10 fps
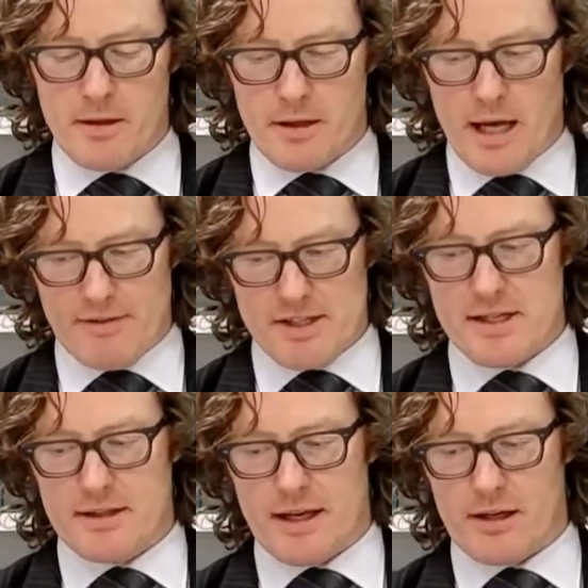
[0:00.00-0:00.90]
Having
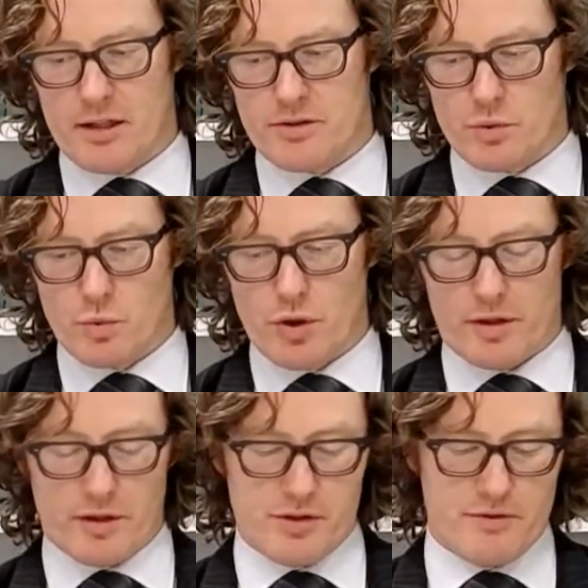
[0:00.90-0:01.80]
said that, I do work,
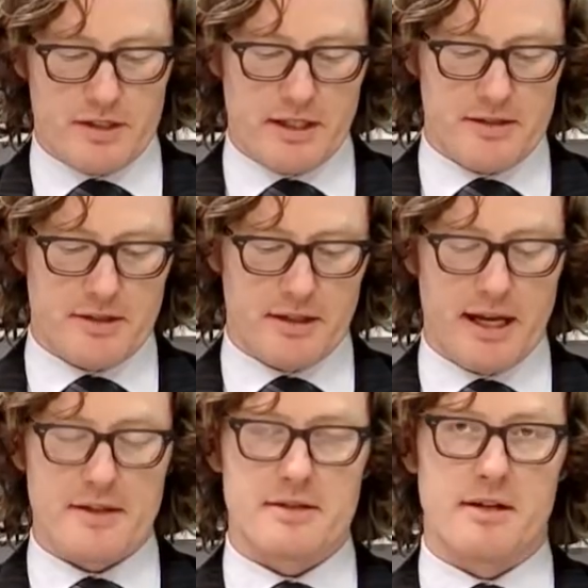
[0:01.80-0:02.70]
I should have said this at the
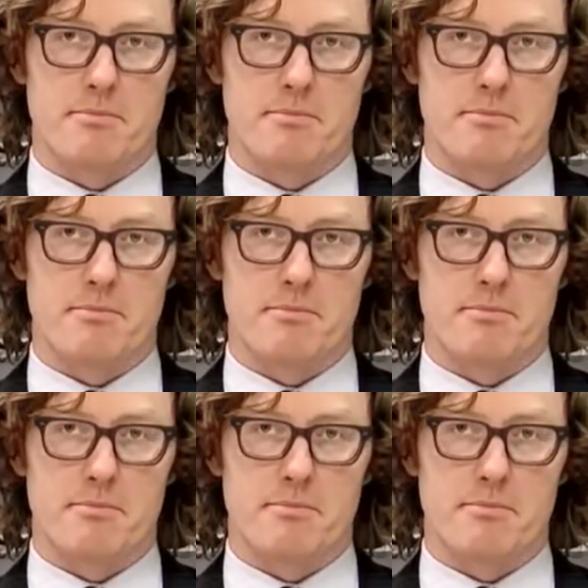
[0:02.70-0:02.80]
outset,